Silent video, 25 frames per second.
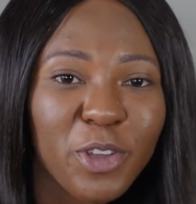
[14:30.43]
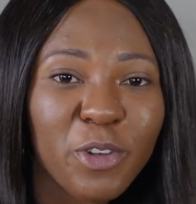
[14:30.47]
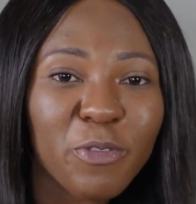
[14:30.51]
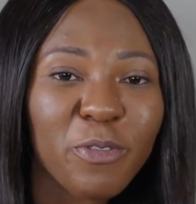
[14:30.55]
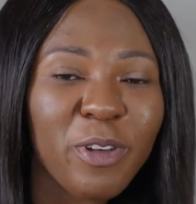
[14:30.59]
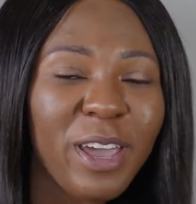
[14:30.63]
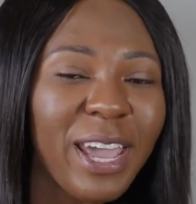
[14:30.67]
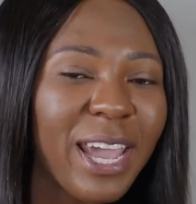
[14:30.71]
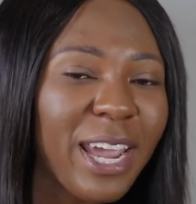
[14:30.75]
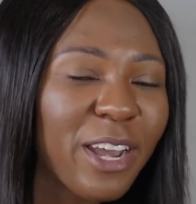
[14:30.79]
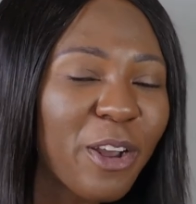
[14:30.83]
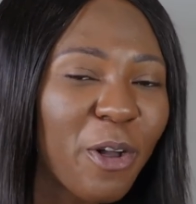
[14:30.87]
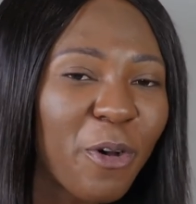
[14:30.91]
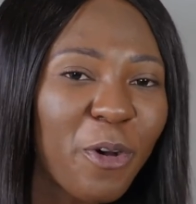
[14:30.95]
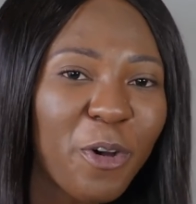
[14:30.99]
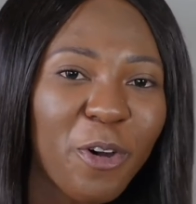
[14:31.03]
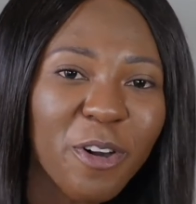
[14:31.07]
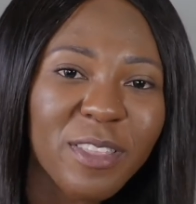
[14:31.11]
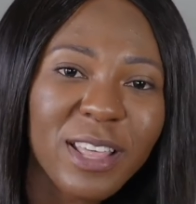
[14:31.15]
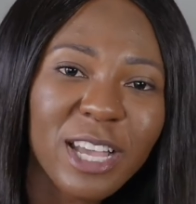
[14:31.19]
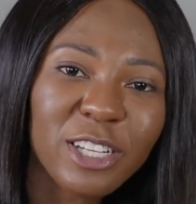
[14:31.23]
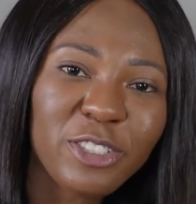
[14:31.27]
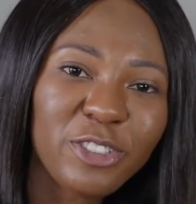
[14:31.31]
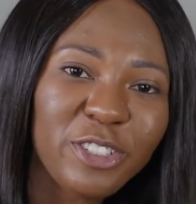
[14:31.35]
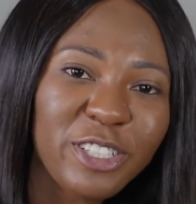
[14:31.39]
you've heard
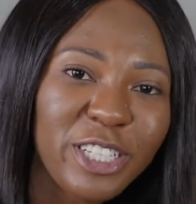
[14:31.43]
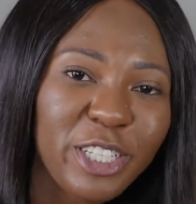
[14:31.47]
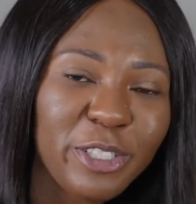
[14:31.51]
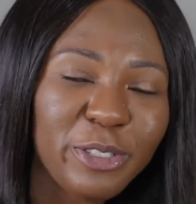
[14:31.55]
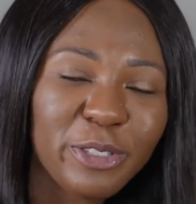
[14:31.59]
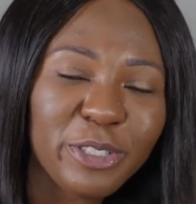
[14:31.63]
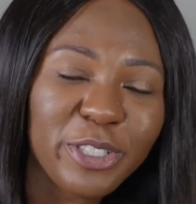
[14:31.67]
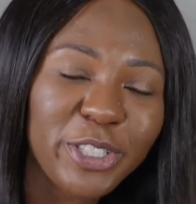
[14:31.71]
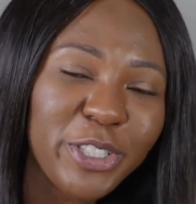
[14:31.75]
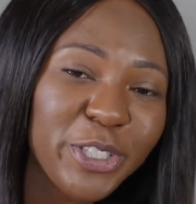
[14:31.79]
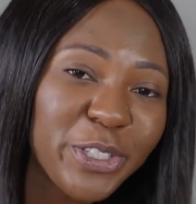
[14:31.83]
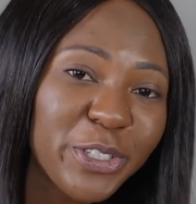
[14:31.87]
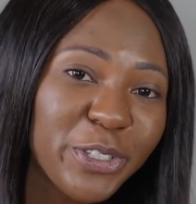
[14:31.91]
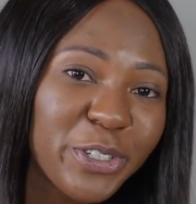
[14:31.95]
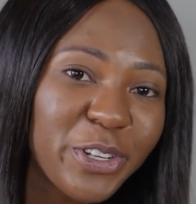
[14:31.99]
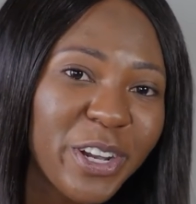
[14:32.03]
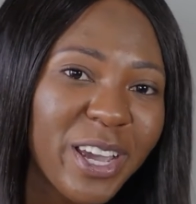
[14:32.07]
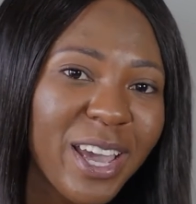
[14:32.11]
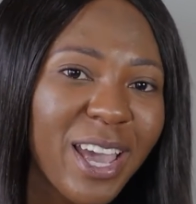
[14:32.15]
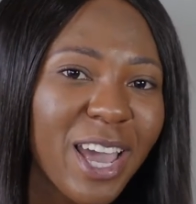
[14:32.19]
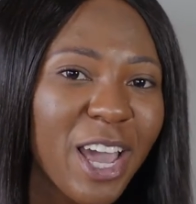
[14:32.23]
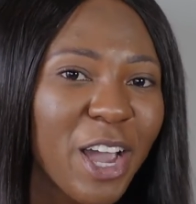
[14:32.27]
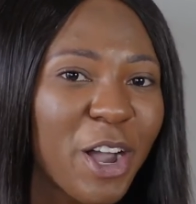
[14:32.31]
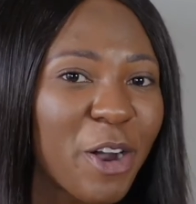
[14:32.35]
all that you need to do.